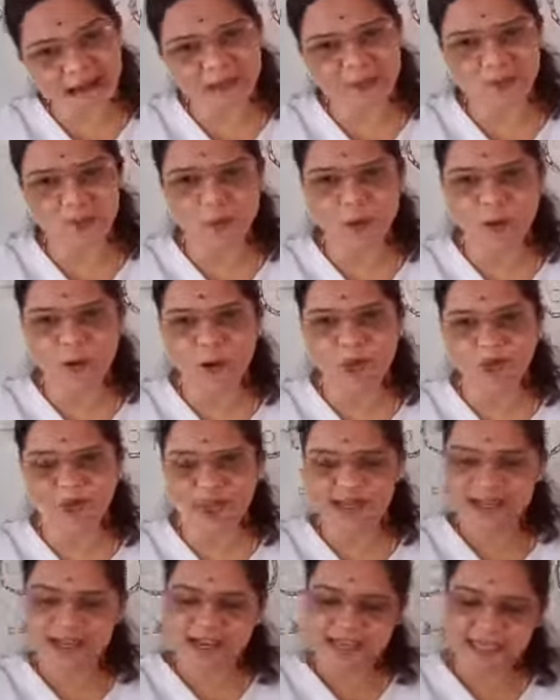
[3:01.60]
hormone,
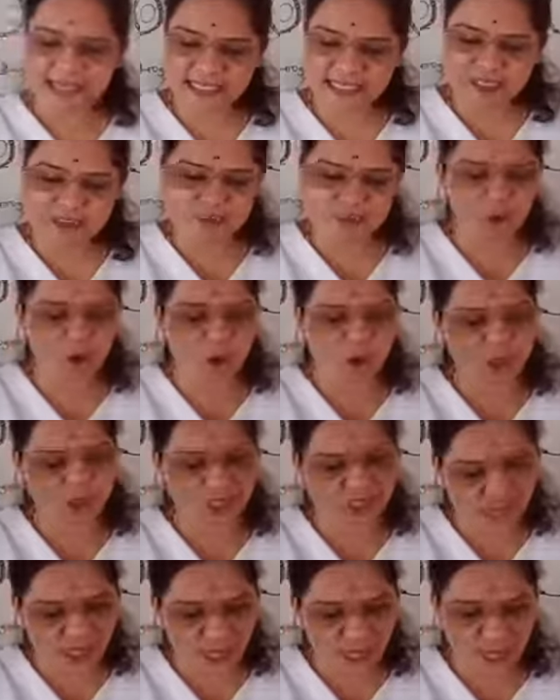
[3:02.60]

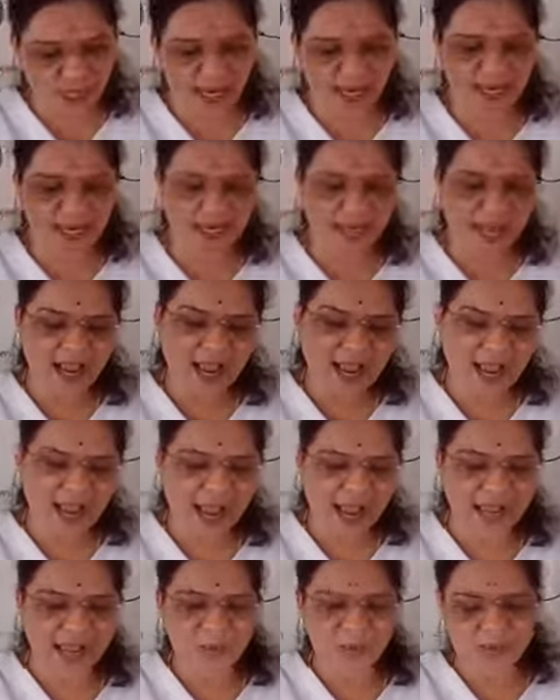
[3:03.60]
estrogen
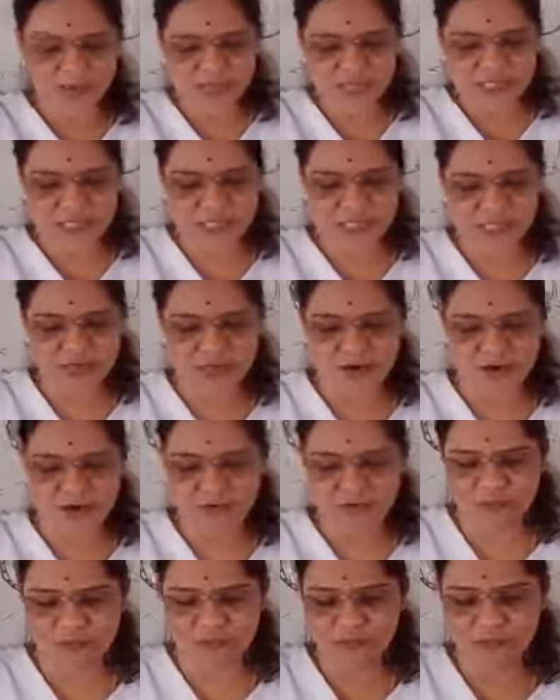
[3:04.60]
and
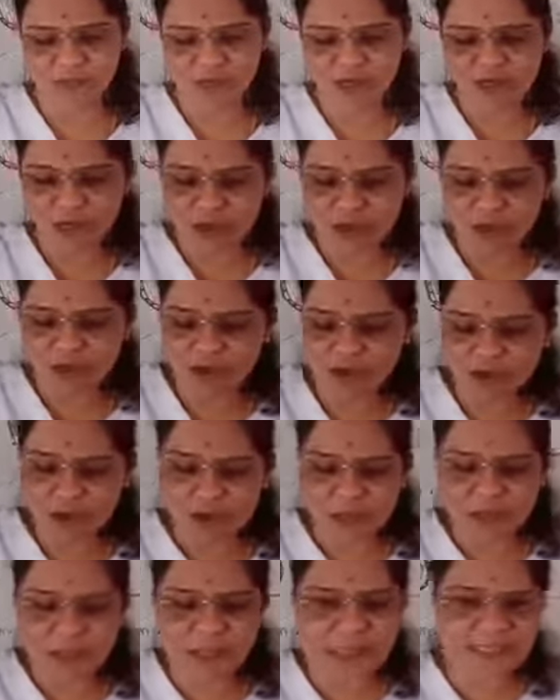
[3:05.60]
progesterone. One
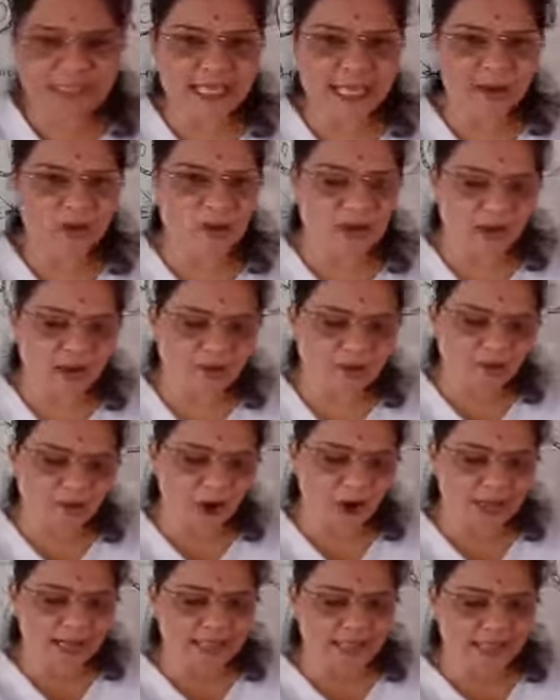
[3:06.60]
of the several
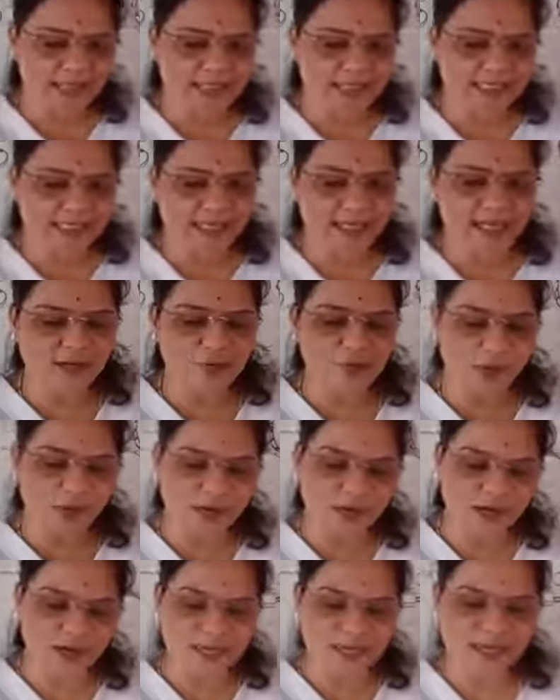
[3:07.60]
follicles in
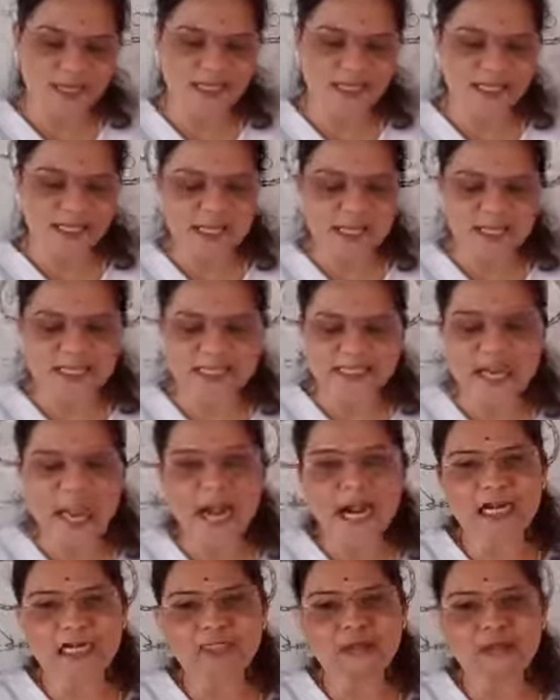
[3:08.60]
ovary
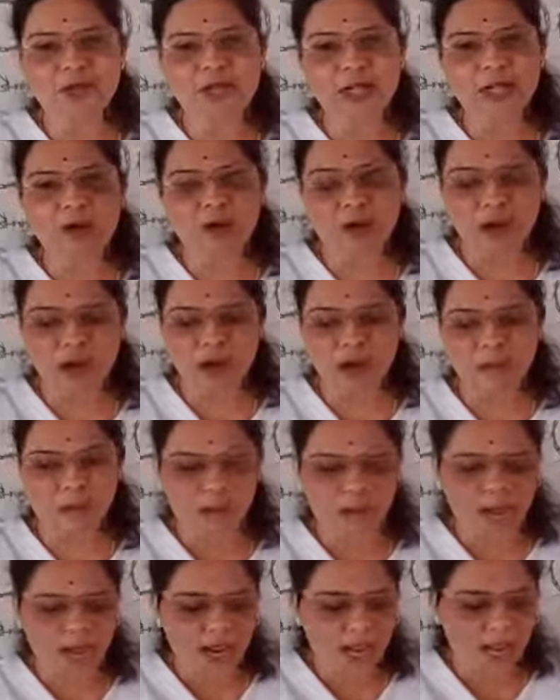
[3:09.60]
starts to
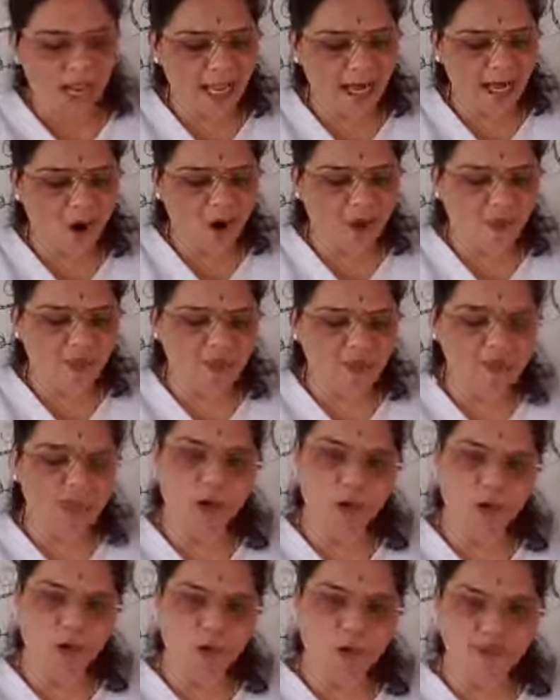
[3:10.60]
develop along with
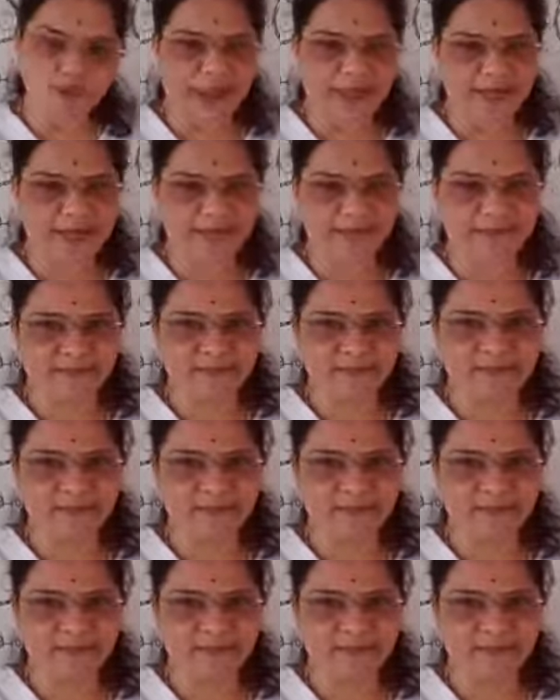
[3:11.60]
the oocyte.